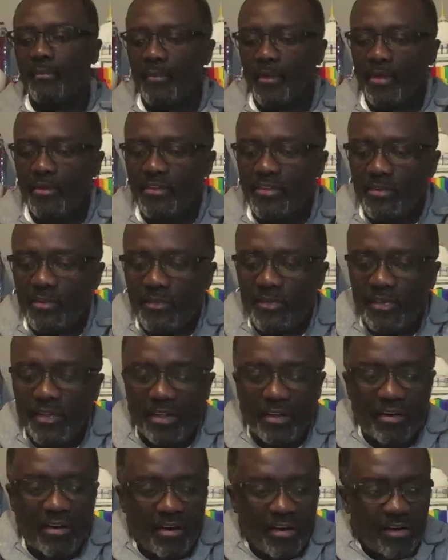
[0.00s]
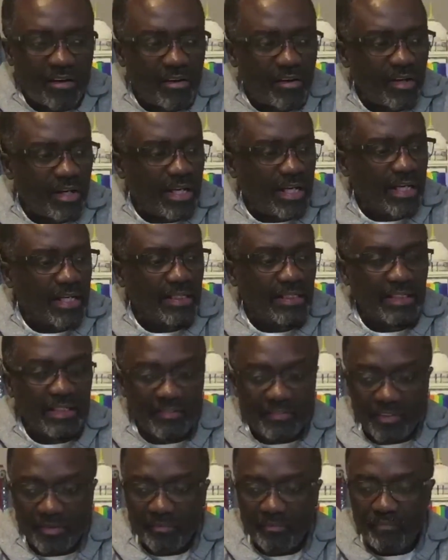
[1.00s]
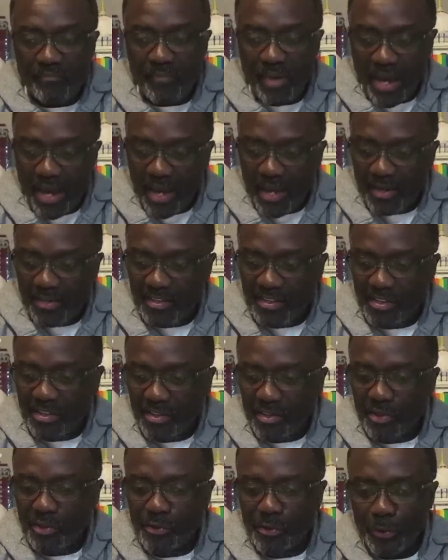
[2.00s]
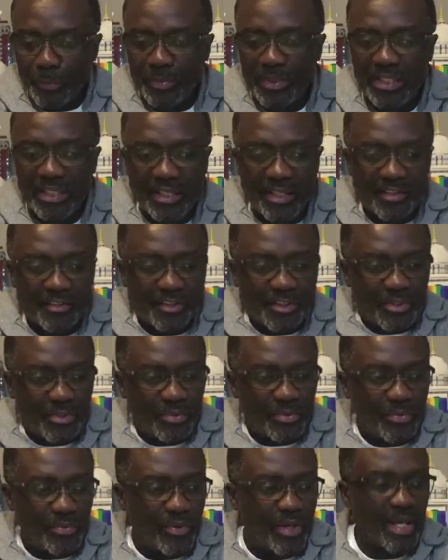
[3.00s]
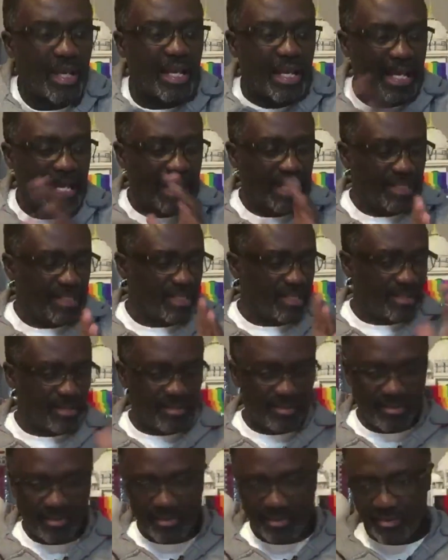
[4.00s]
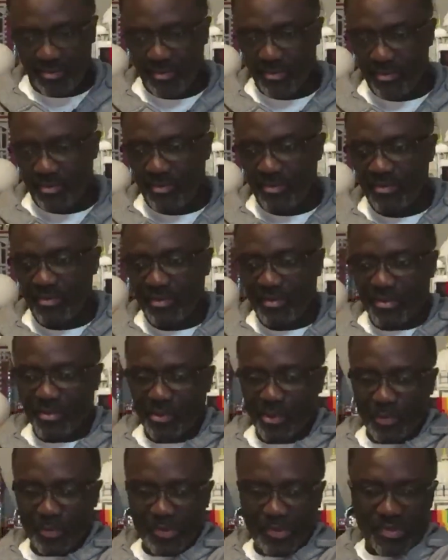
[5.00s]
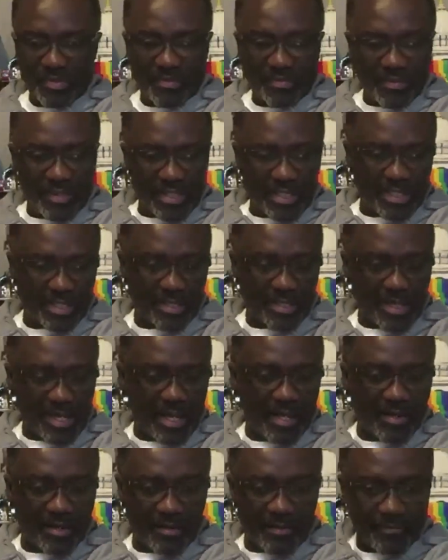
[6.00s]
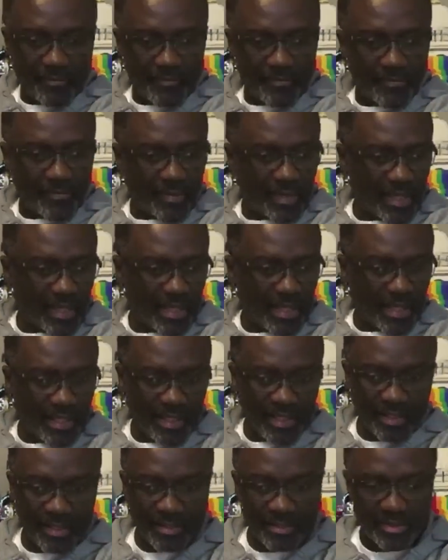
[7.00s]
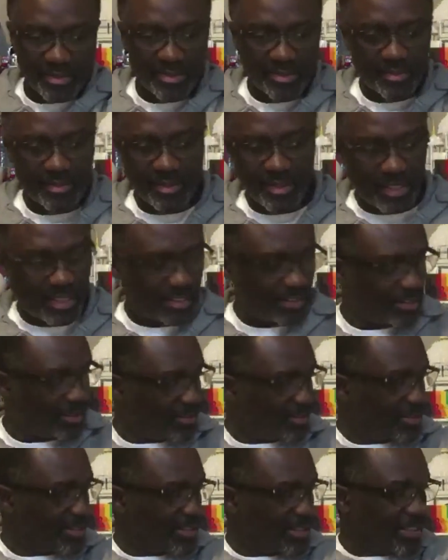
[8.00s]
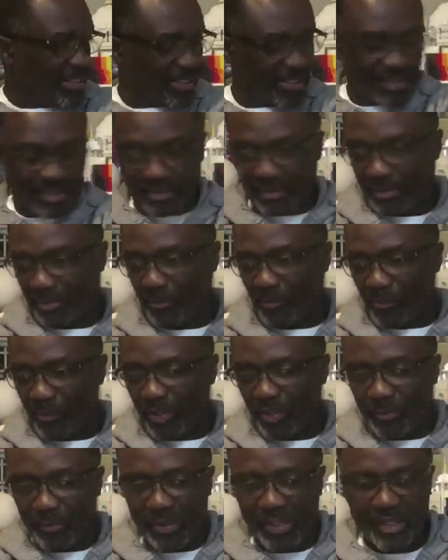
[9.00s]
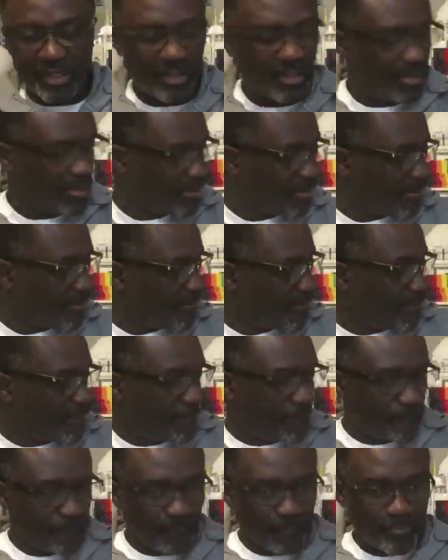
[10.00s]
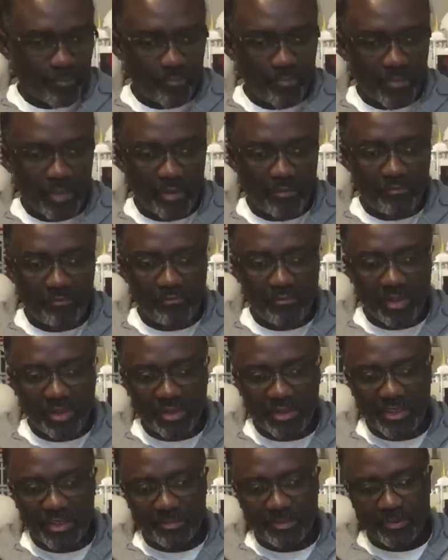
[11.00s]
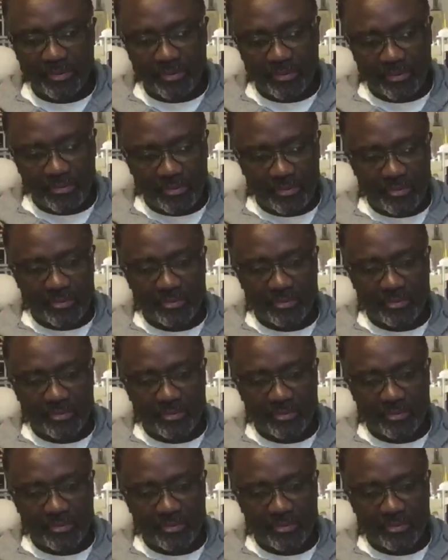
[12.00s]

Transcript: So there are 11 bags grouped into 8 groups, right? And it looks like there will be multiple